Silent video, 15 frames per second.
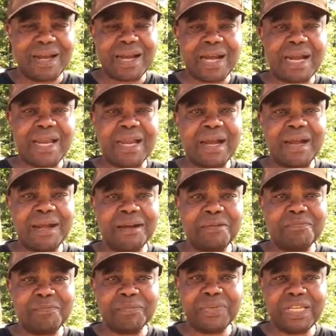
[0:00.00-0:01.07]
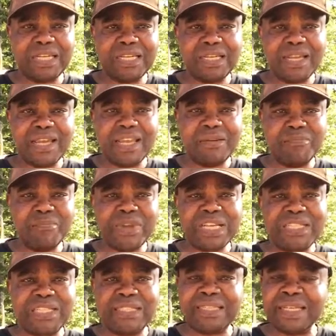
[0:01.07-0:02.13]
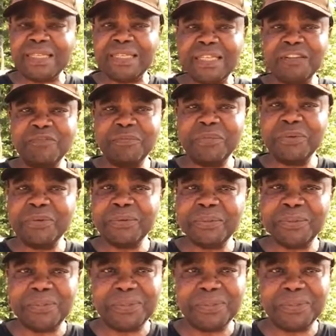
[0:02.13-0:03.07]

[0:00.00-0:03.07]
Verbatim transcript: I am in a meditative mood.